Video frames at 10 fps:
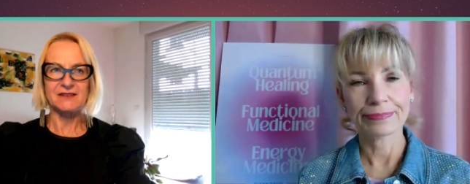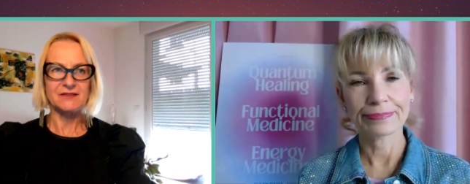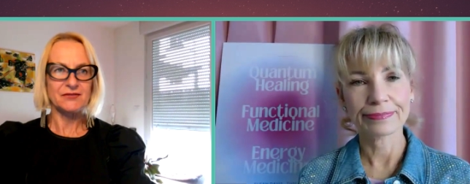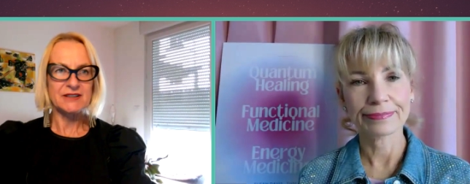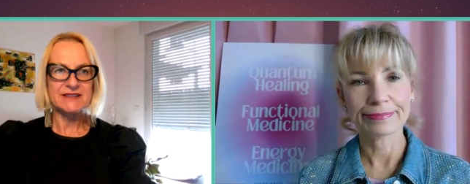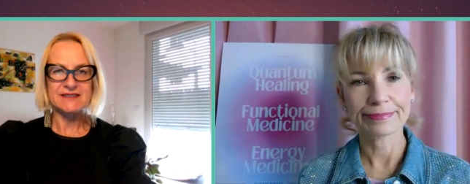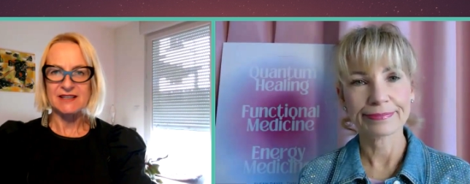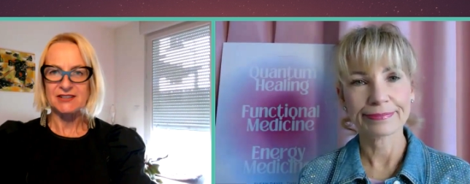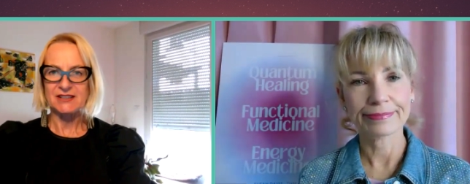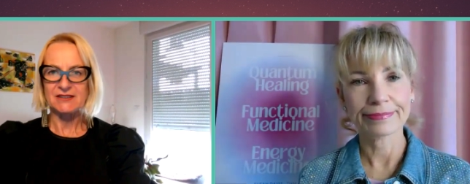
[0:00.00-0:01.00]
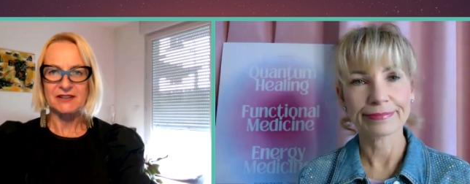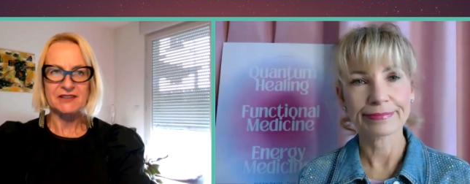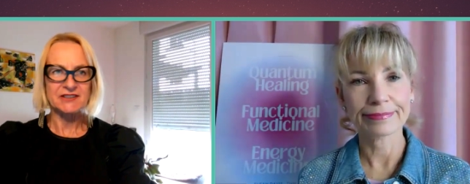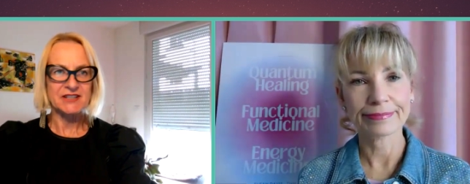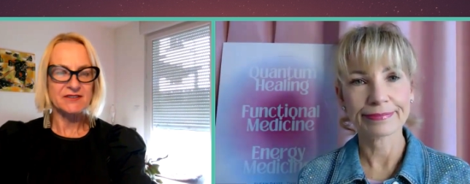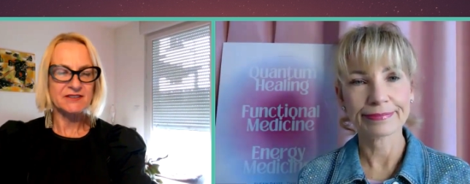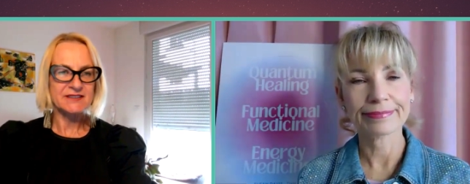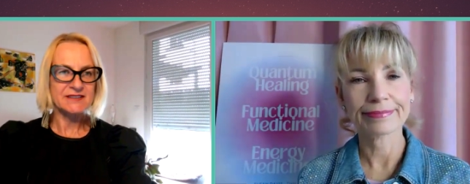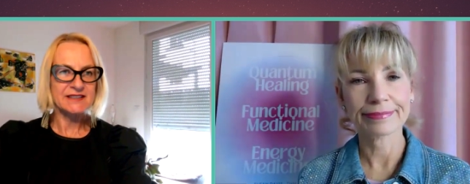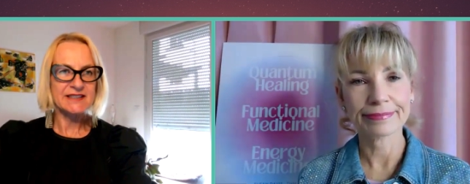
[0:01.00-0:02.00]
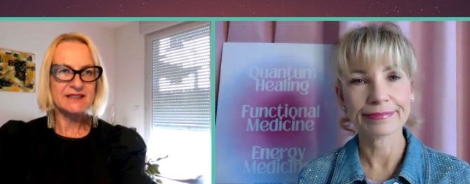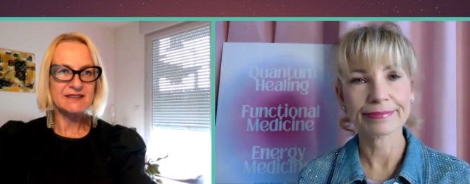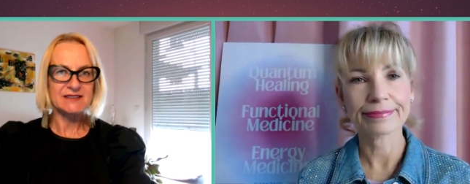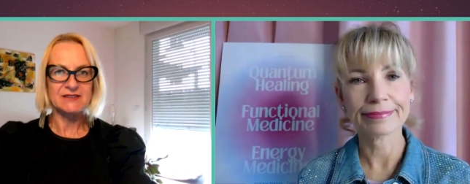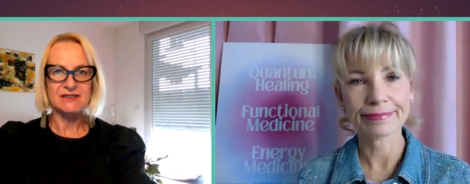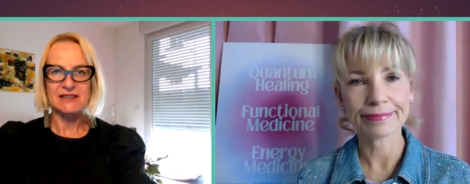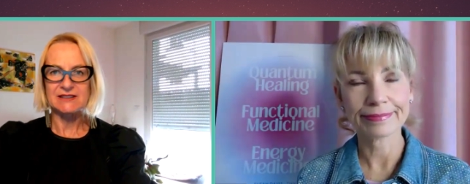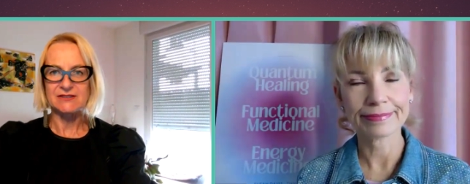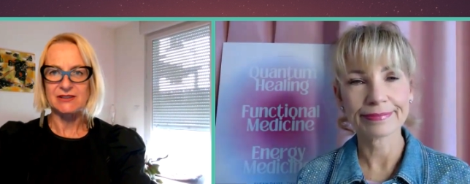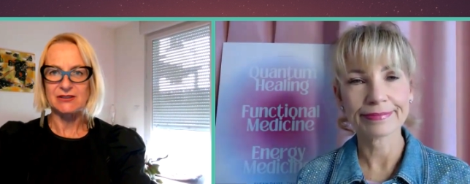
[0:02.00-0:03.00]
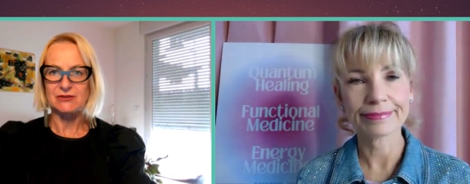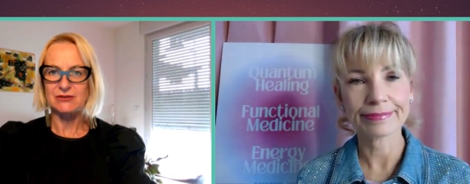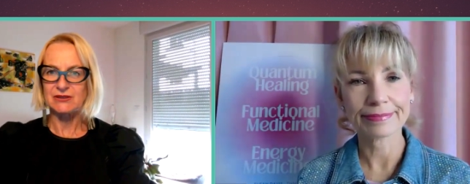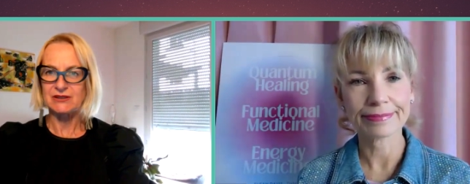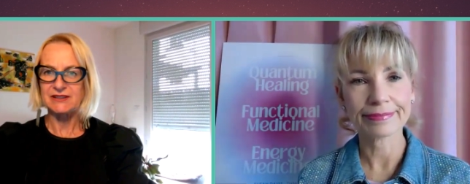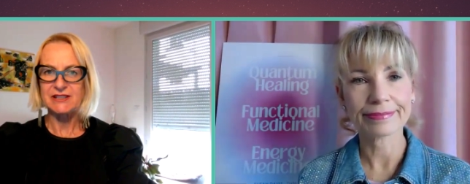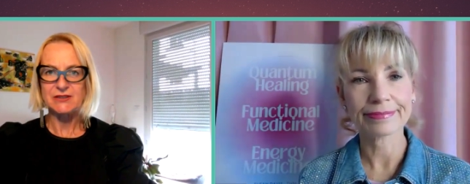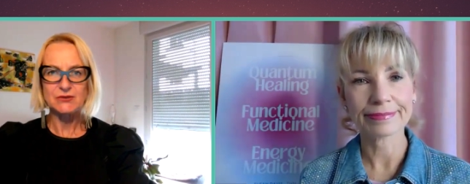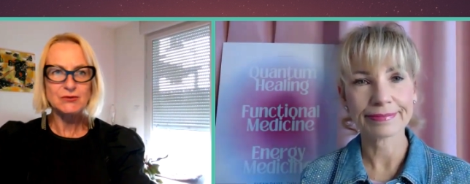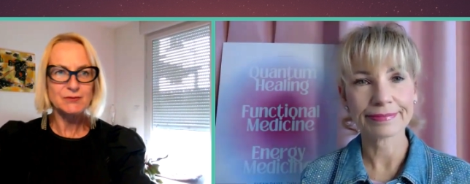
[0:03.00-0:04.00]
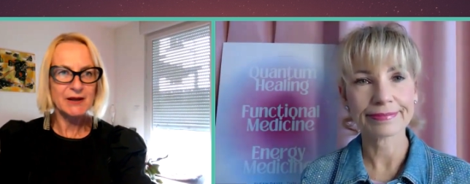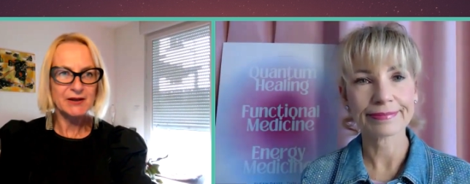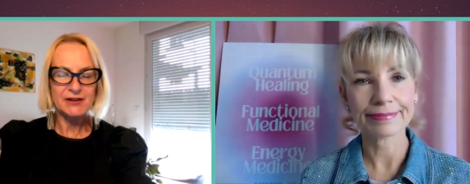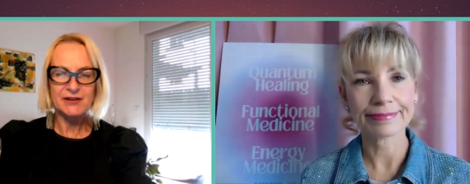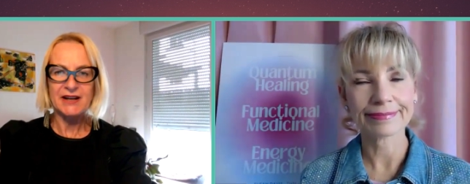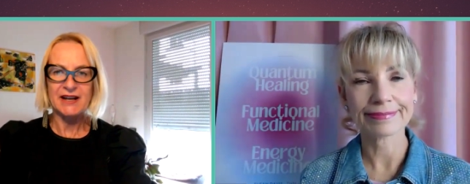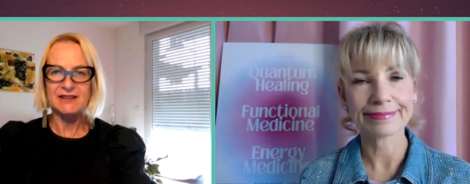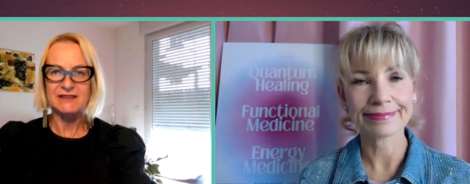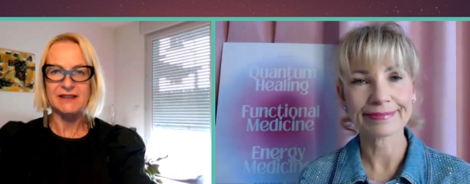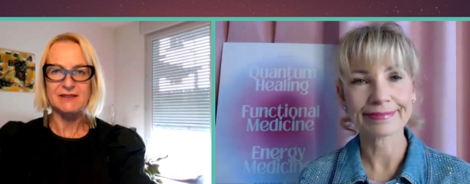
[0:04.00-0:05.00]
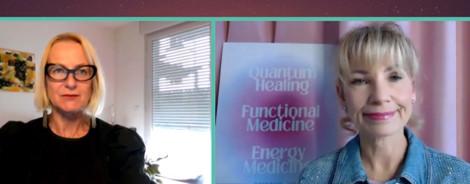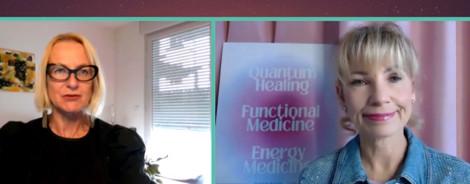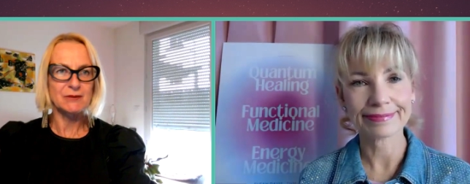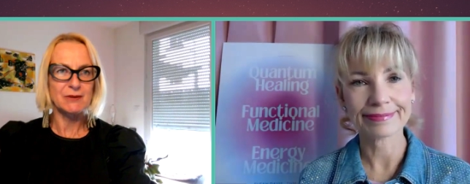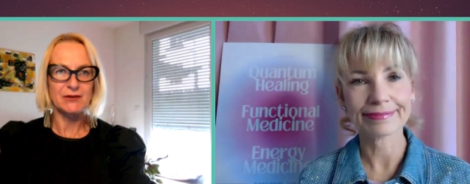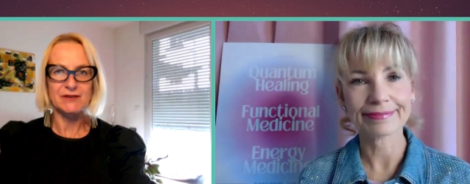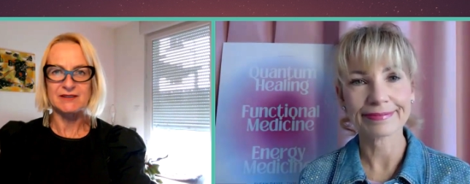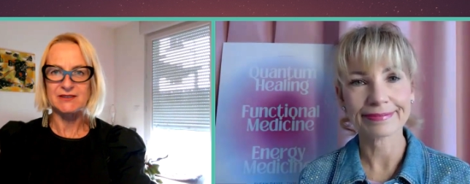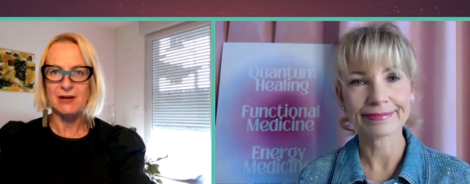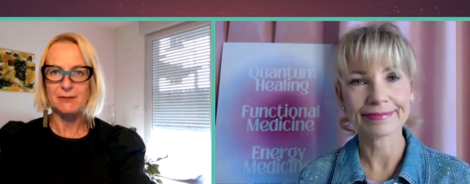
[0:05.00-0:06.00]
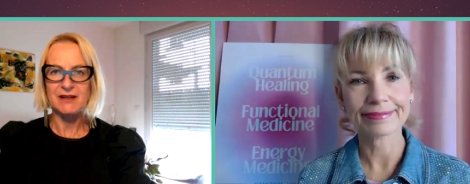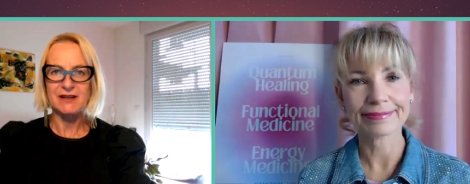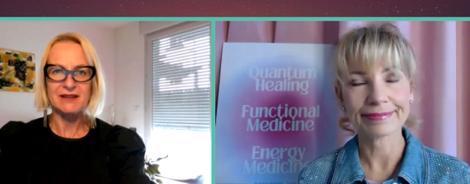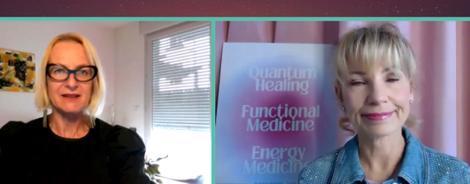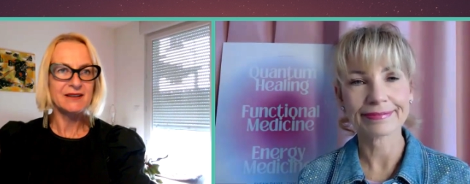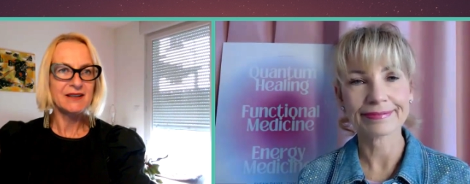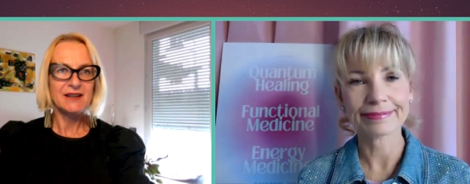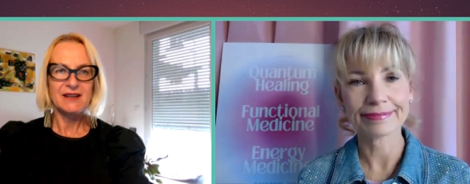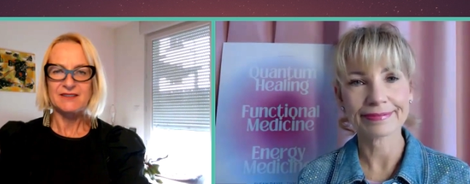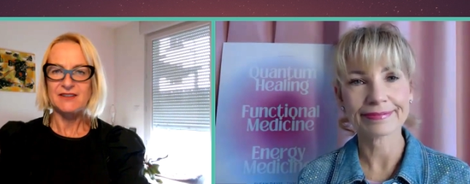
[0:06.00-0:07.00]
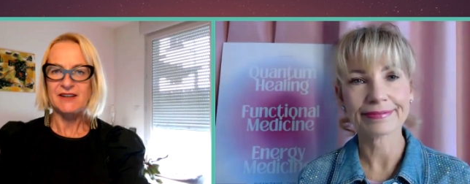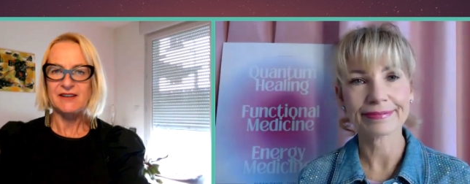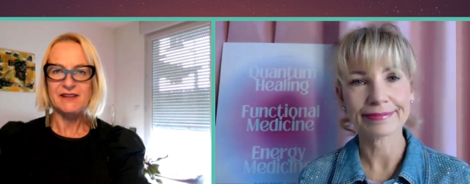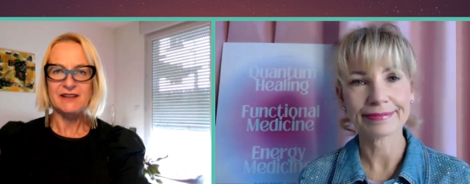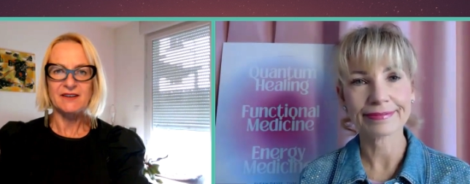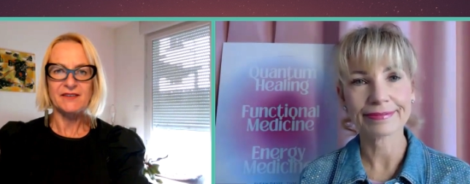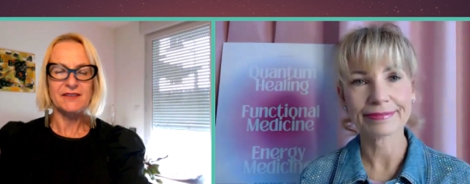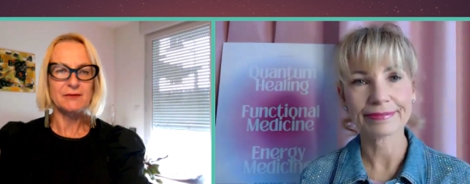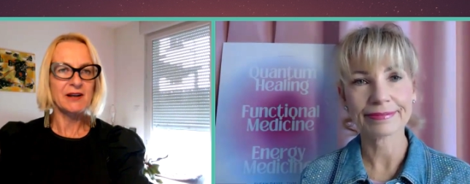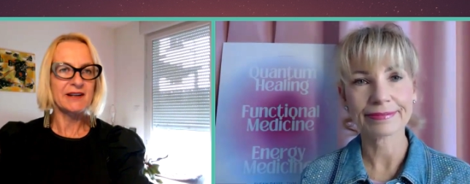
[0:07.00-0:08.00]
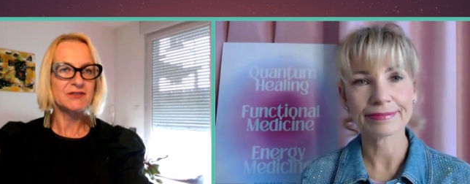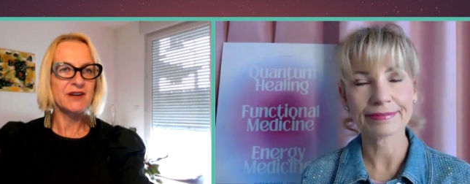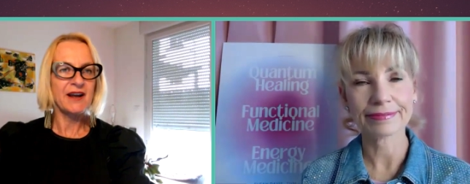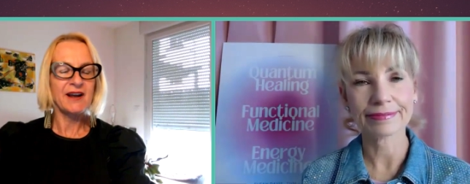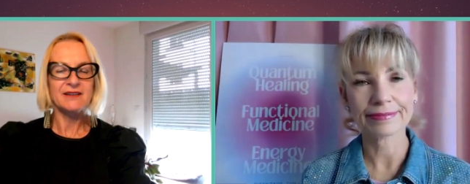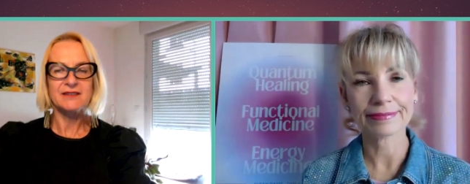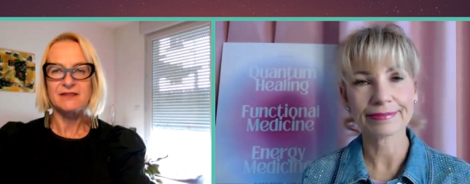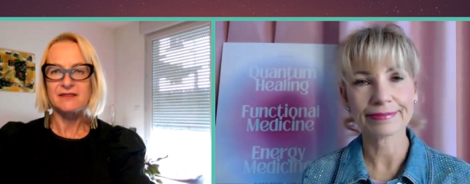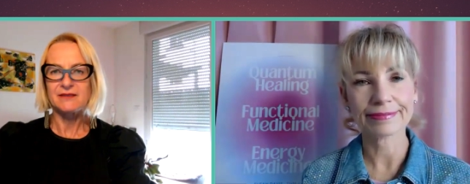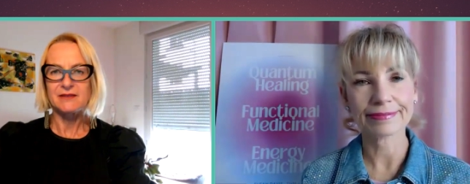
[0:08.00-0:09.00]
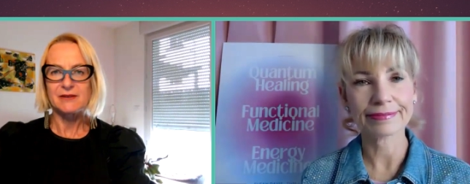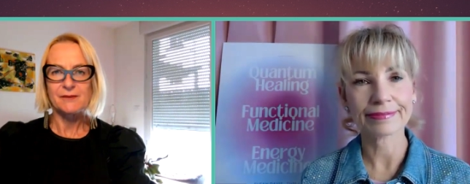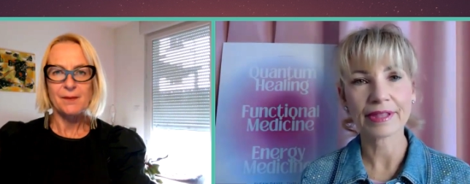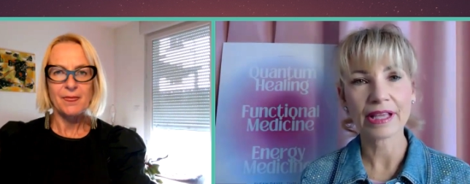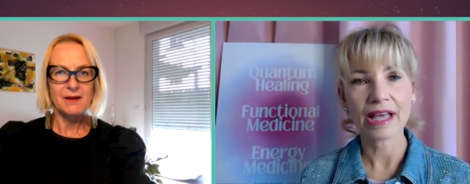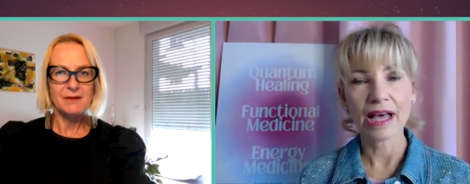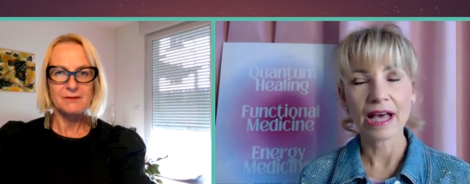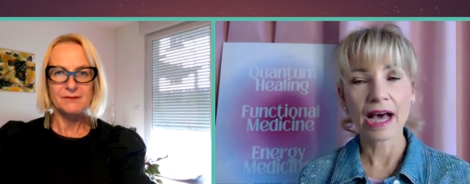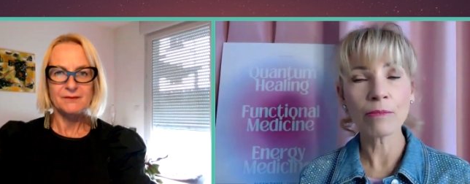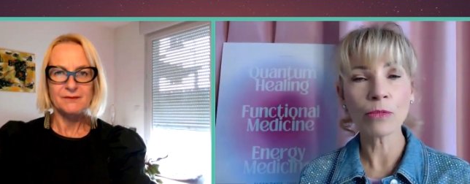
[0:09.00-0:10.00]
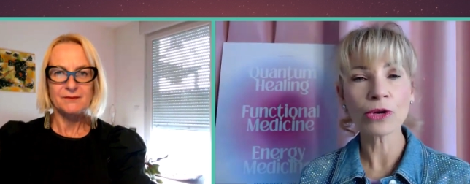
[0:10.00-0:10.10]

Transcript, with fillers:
Speaker 1: free session very generously to get to know you better and more about the topic. Is there anything else you would like to add? I'm